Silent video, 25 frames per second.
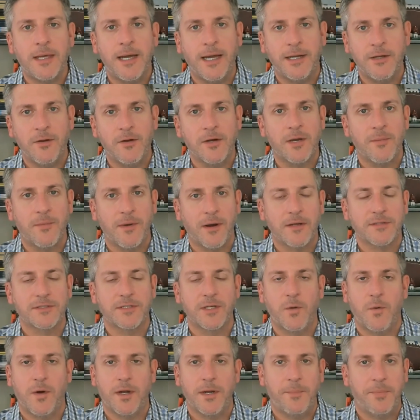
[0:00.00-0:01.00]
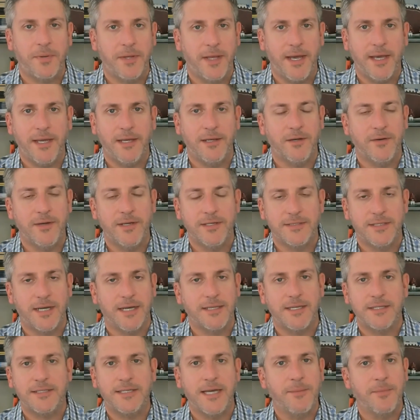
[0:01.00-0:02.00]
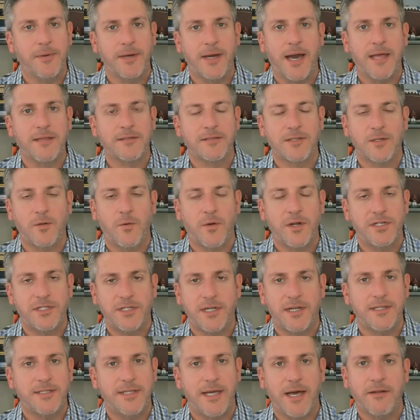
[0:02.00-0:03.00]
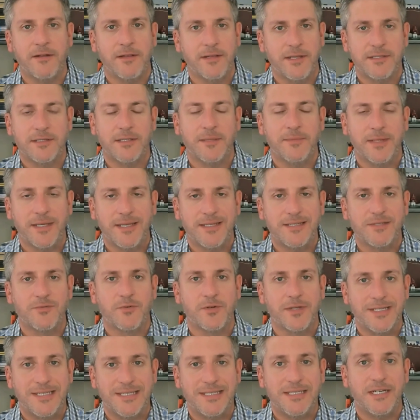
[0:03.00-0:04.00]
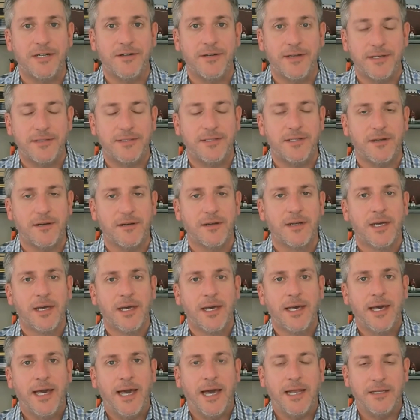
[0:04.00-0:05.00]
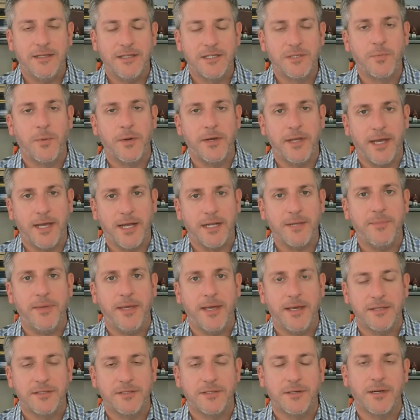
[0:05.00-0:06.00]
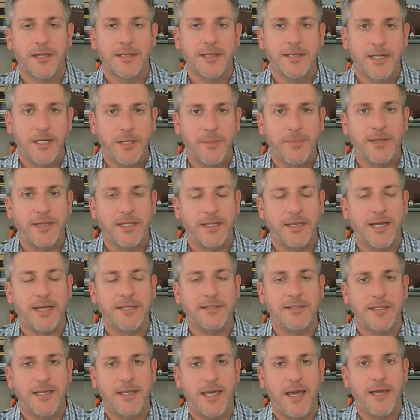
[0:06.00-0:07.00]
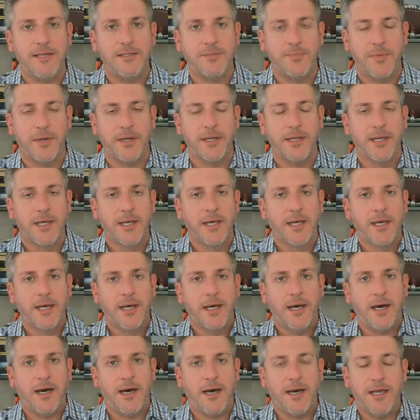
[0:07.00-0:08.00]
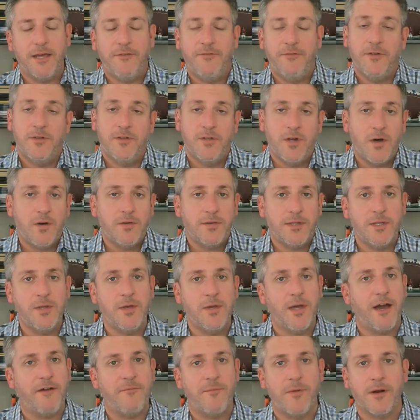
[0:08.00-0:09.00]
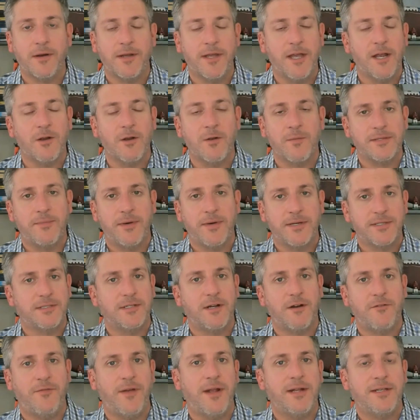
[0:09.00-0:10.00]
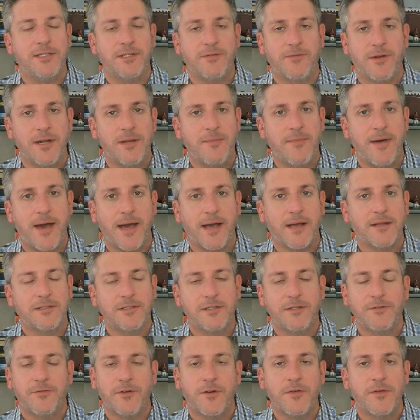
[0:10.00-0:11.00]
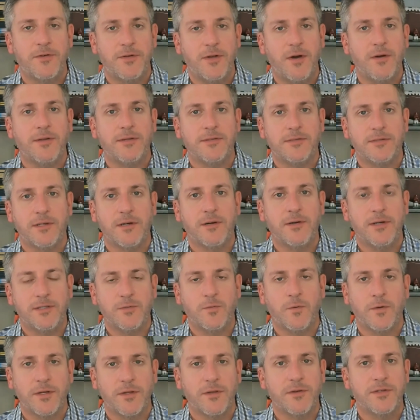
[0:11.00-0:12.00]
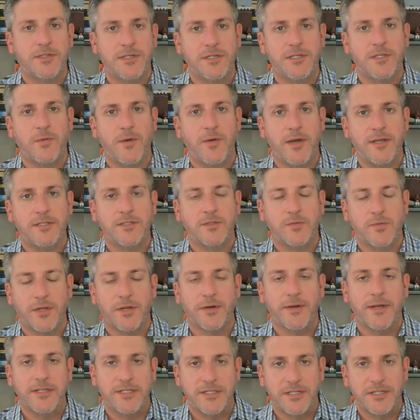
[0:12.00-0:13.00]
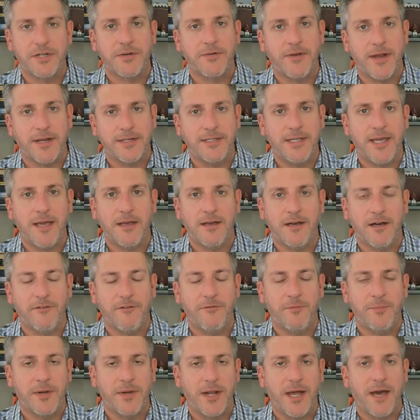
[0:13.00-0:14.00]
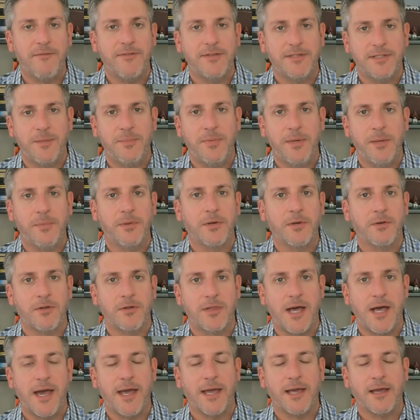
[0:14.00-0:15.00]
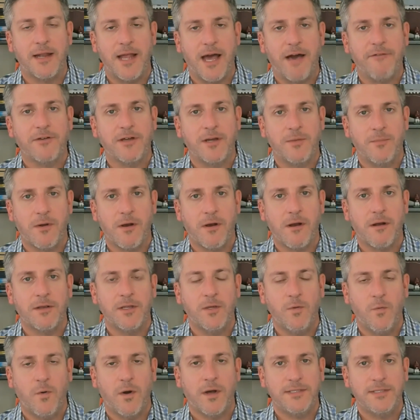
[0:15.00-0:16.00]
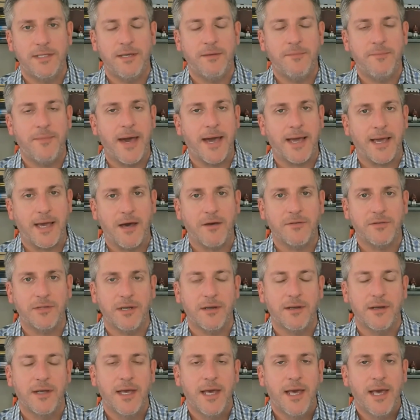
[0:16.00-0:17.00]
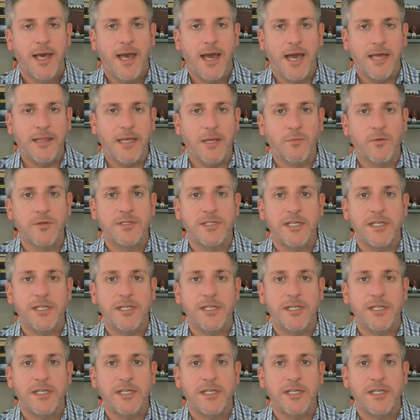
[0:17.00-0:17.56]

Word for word: I know Kamara's going to want to play. He's not that type of guy that's going to want to shut it down unless something is really serious here. And at this point, you got to be concerned a little bit that that's the case. But if you don't, then you have Mark Ingram as a must-start fantasy running back until further notice. So it's one of those situations where there is a direct handcuff. But obviously people are relying on Alvin Kamara. You want to see him back out there. And then